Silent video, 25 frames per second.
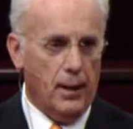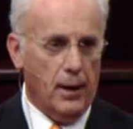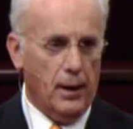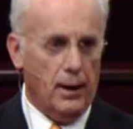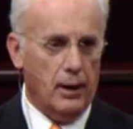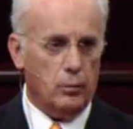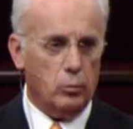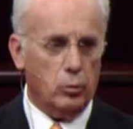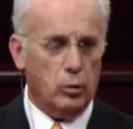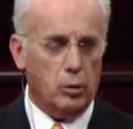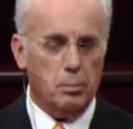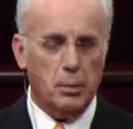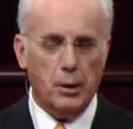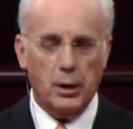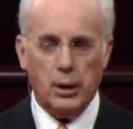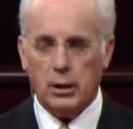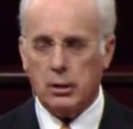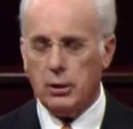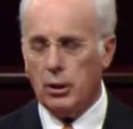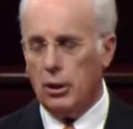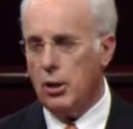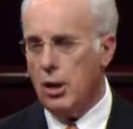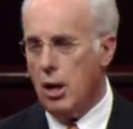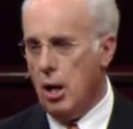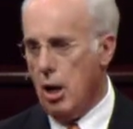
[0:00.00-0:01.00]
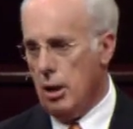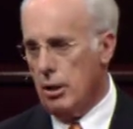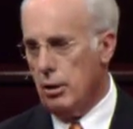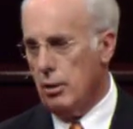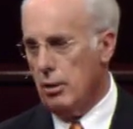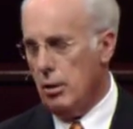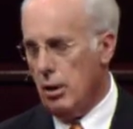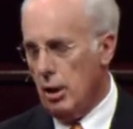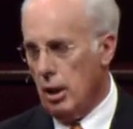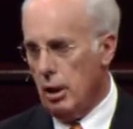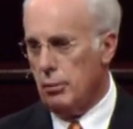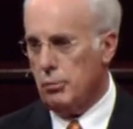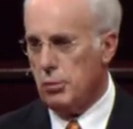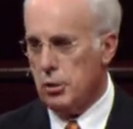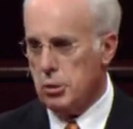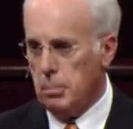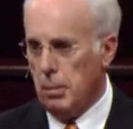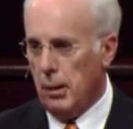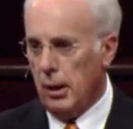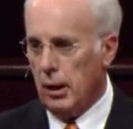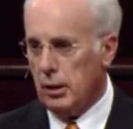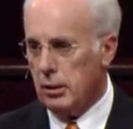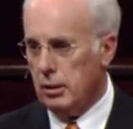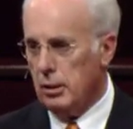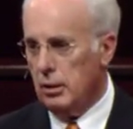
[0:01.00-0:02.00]
That would be to turn honor and
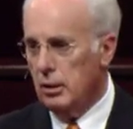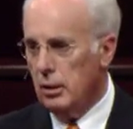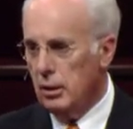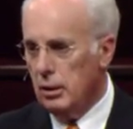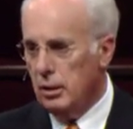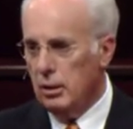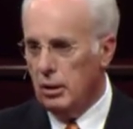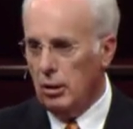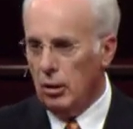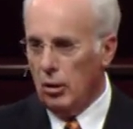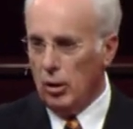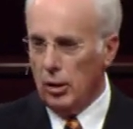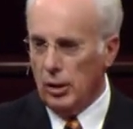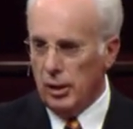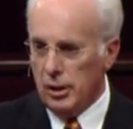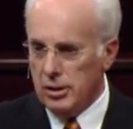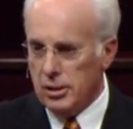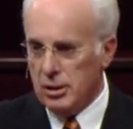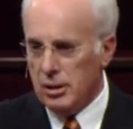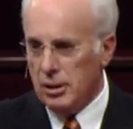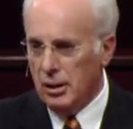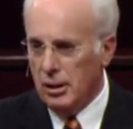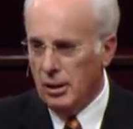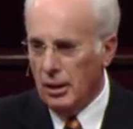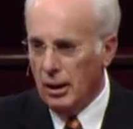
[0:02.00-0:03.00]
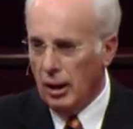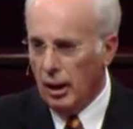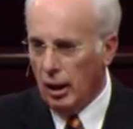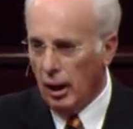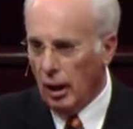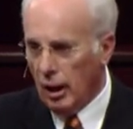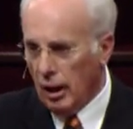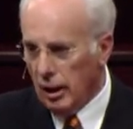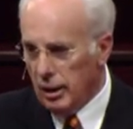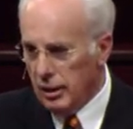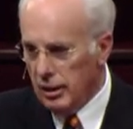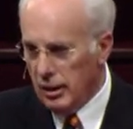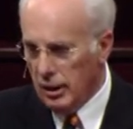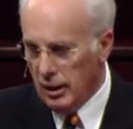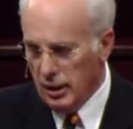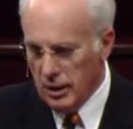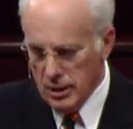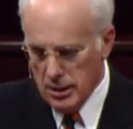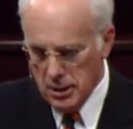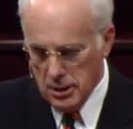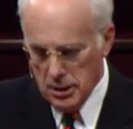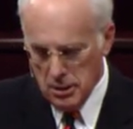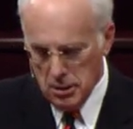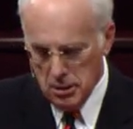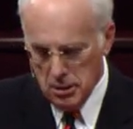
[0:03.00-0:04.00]
respect on its head.